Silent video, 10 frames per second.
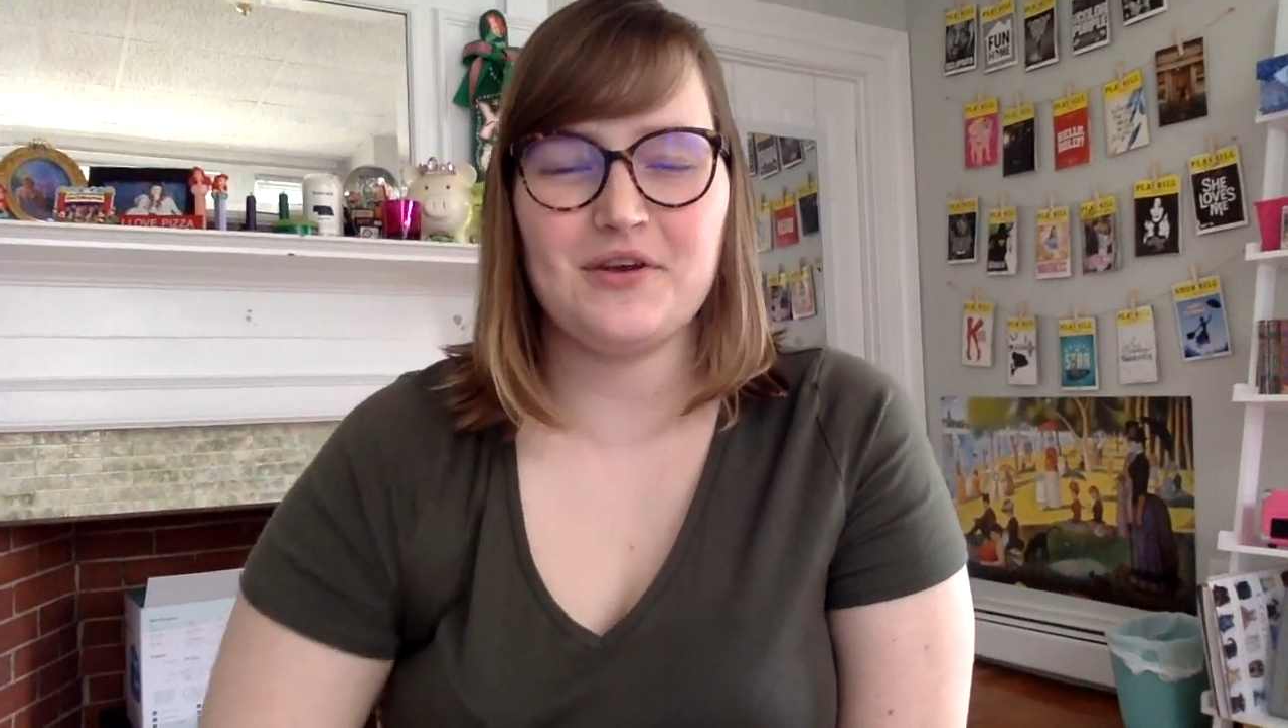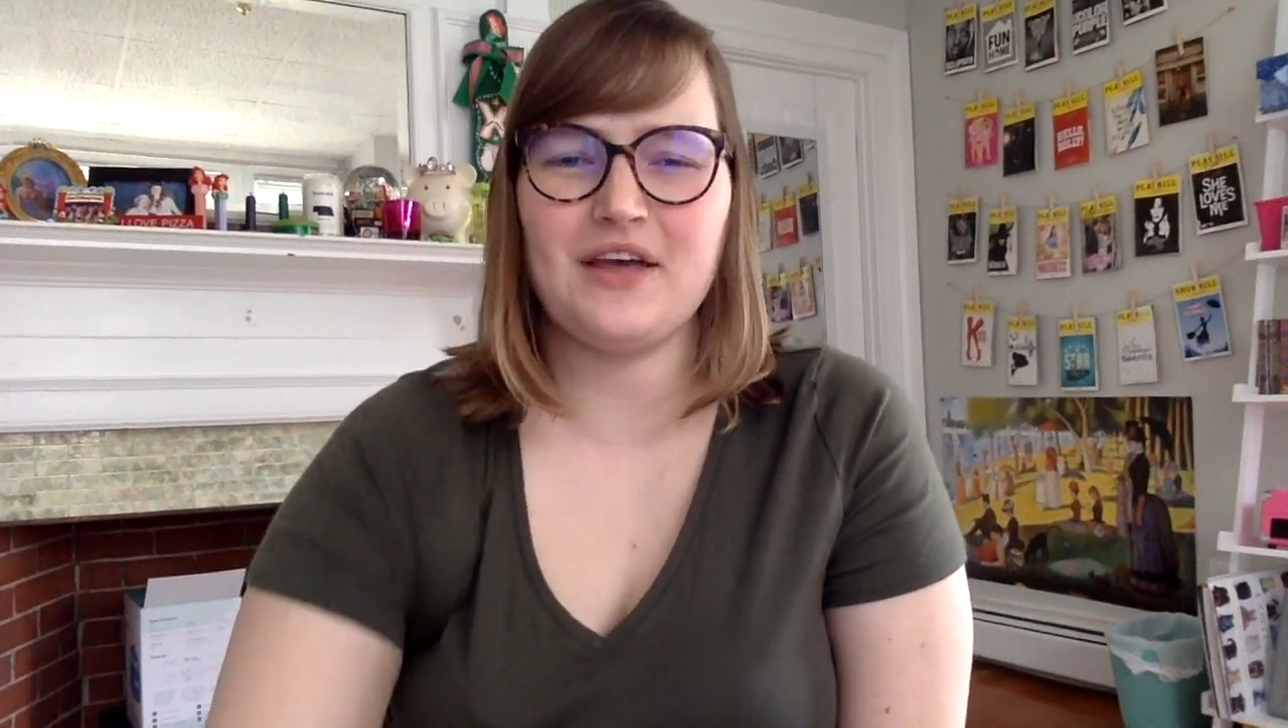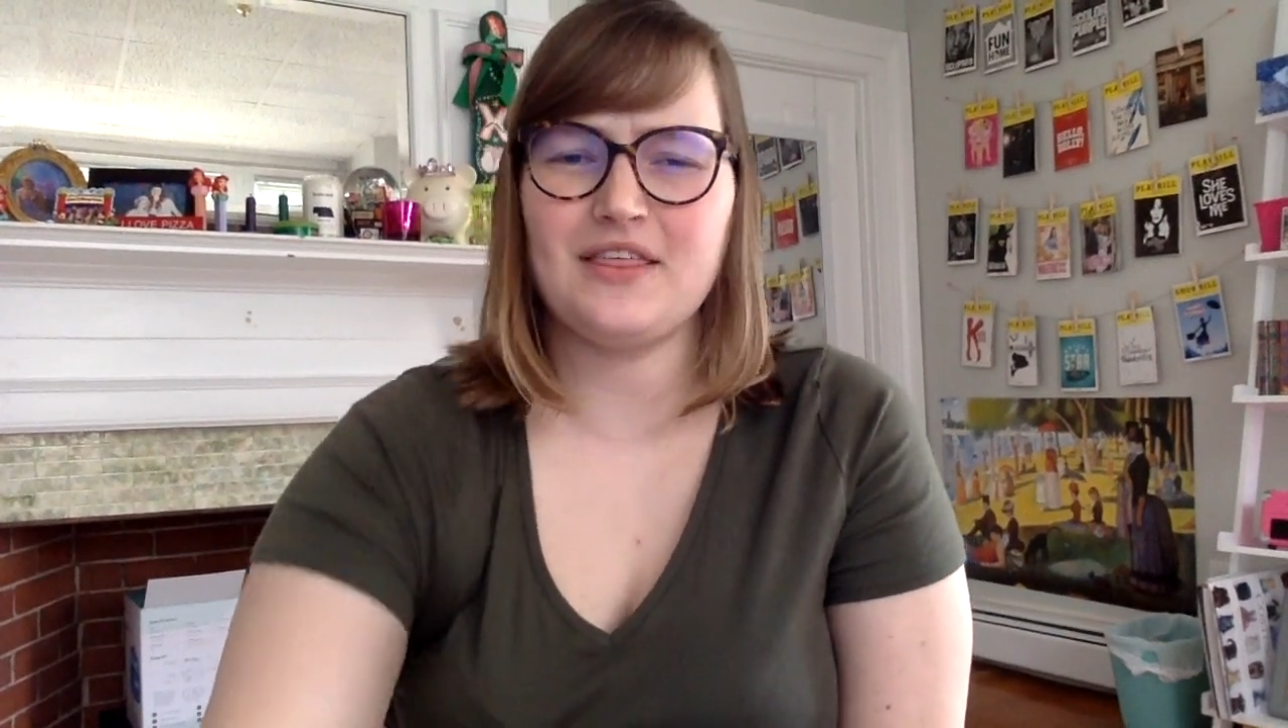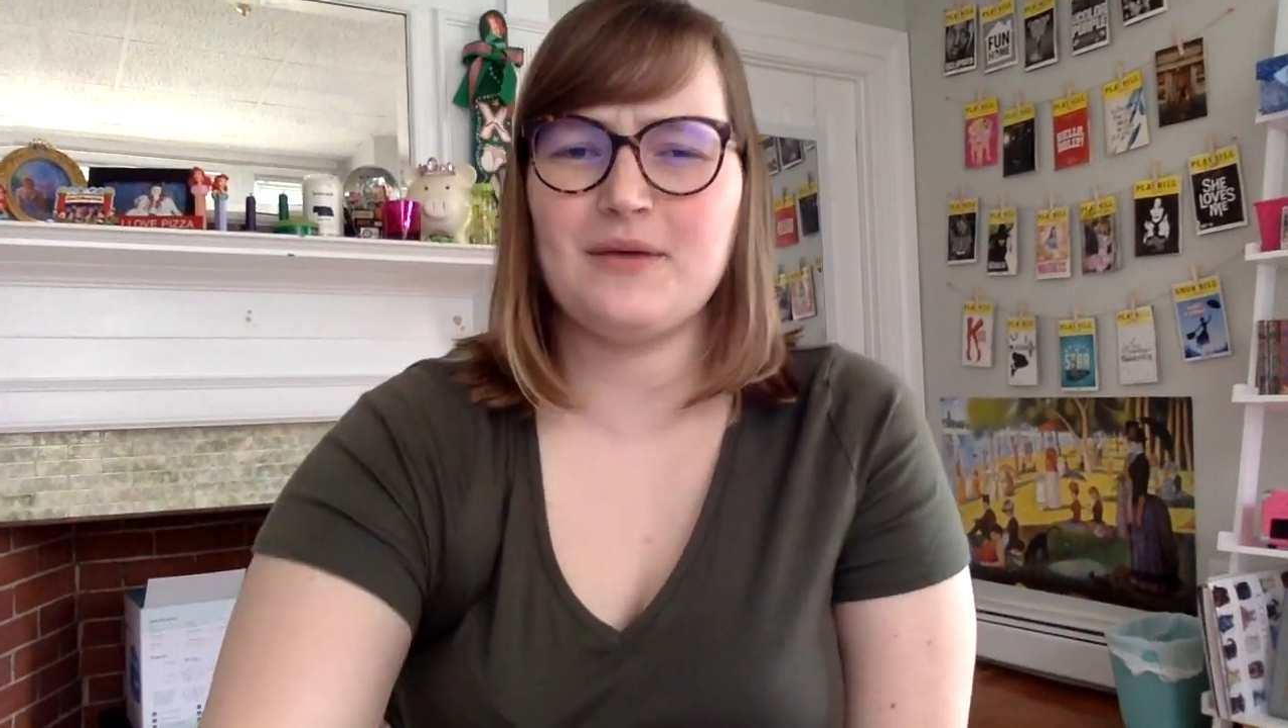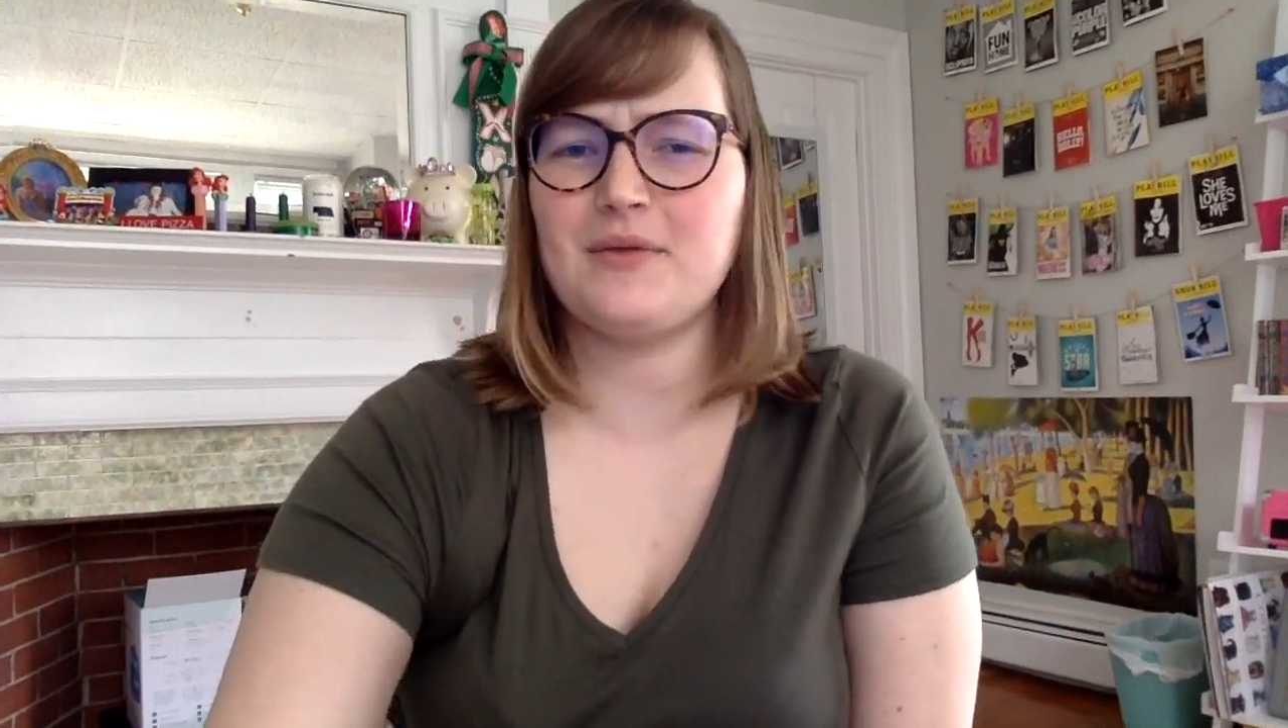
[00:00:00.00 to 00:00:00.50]
I
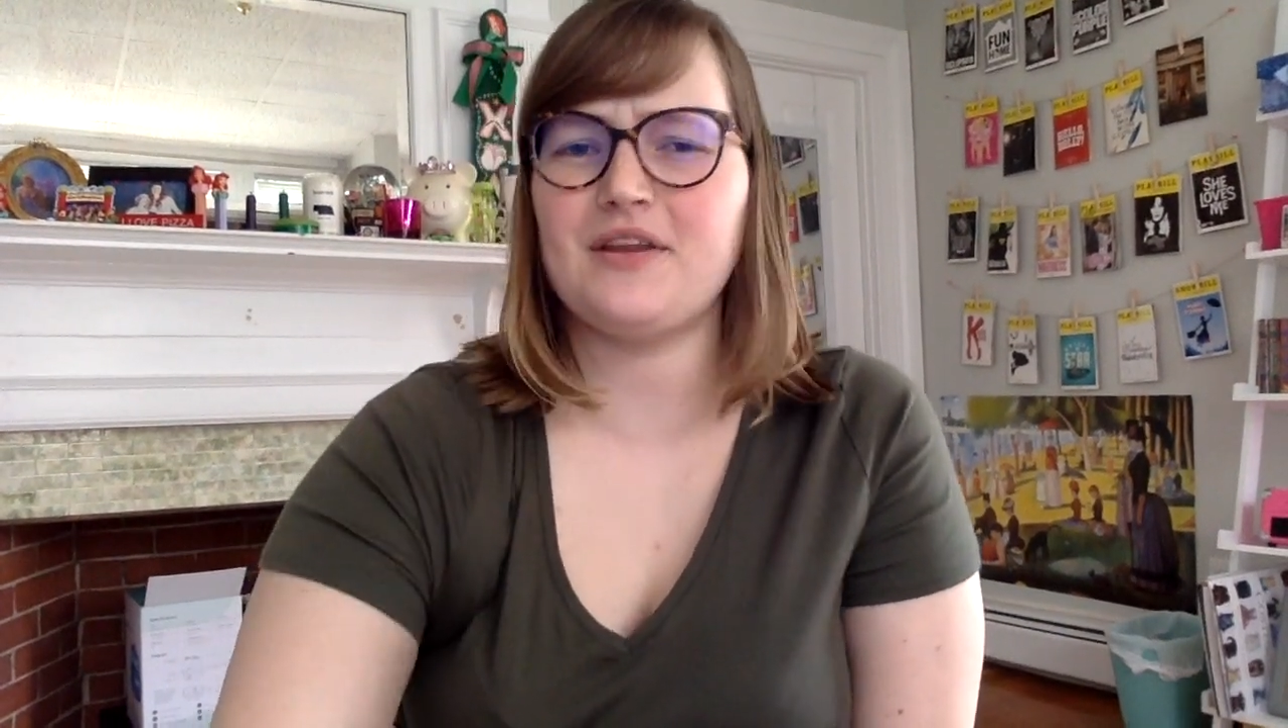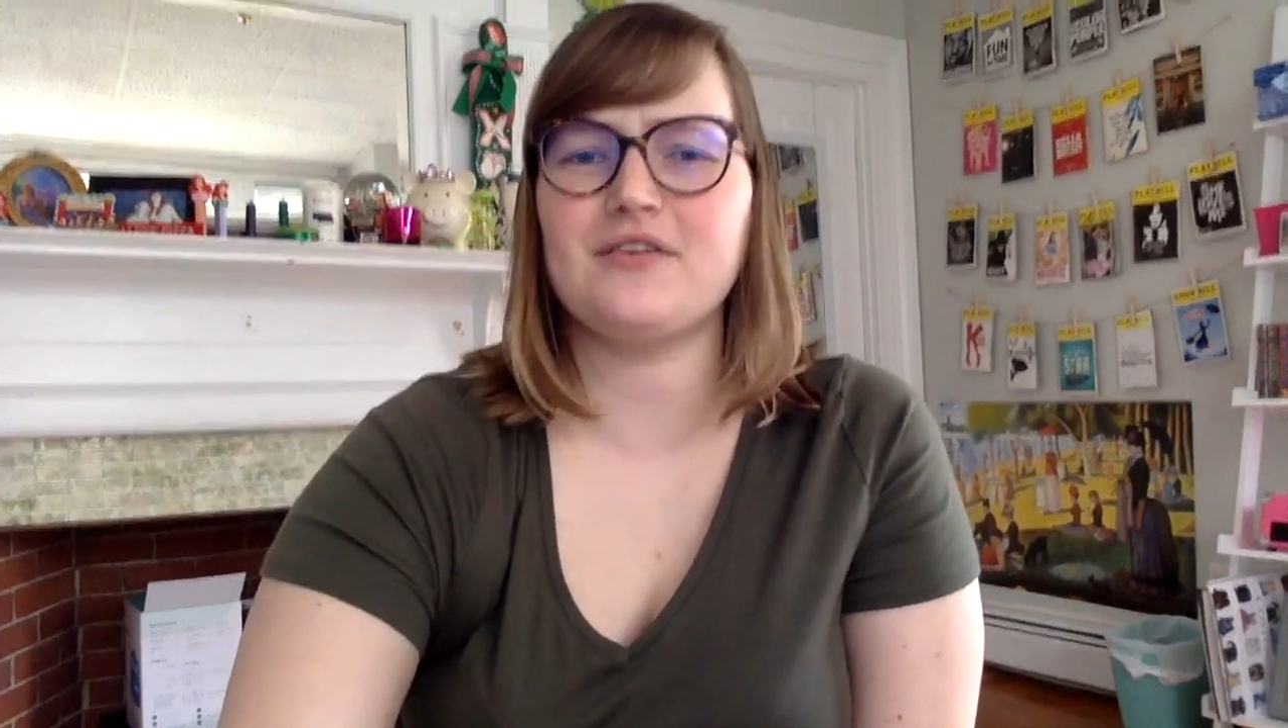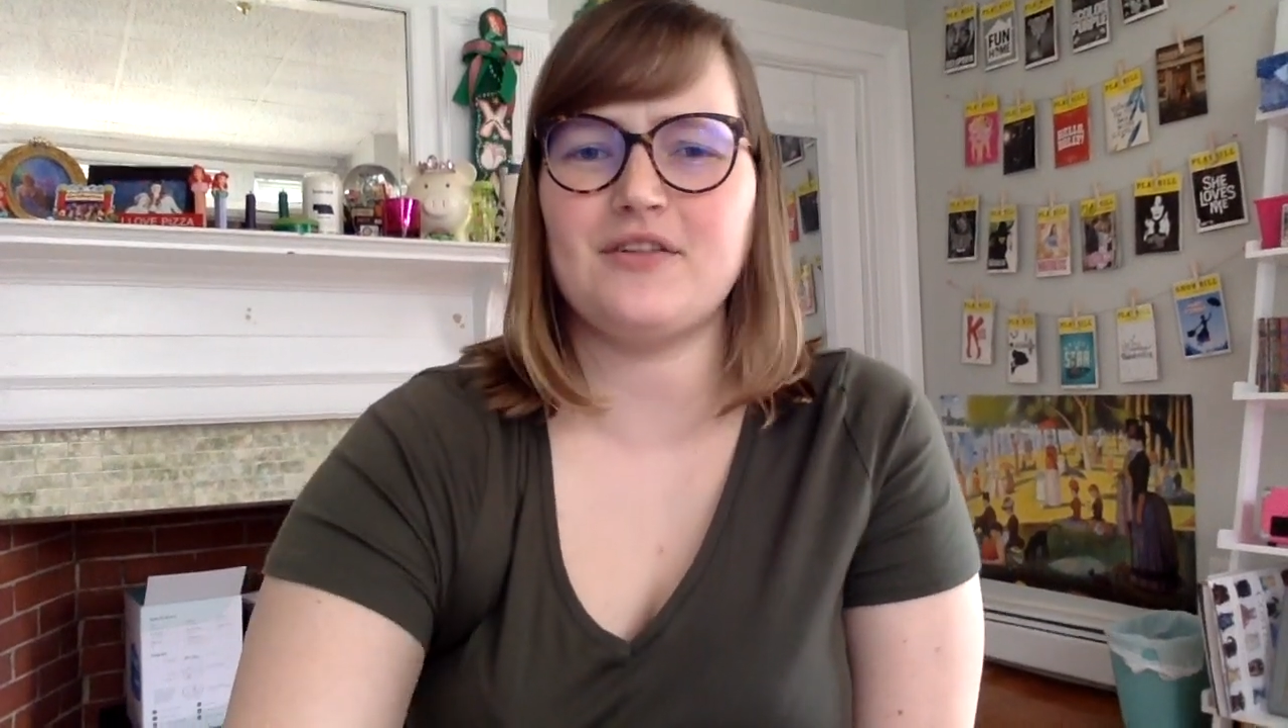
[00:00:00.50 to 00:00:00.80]
think I'm going to